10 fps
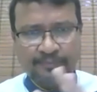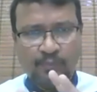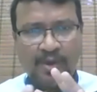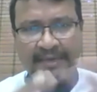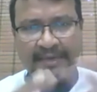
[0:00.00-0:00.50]

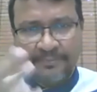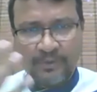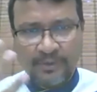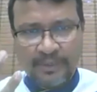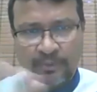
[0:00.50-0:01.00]
Why I'm
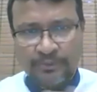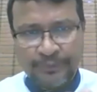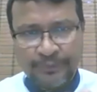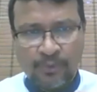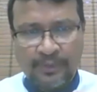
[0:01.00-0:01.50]
talking about the
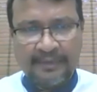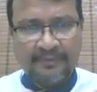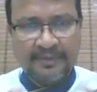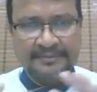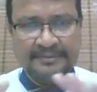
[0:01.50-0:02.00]
rotary
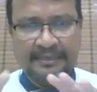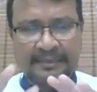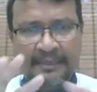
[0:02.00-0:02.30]
oven is that